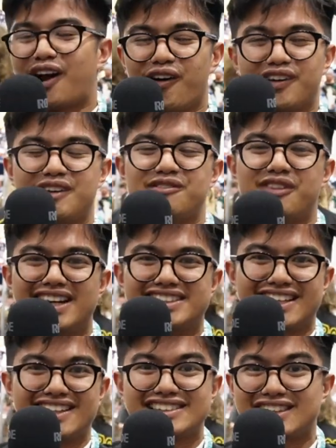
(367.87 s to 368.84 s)
our own
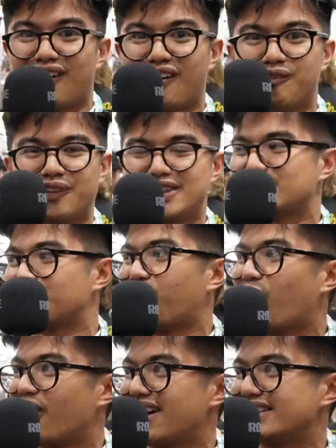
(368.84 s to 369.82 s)
convention, so please support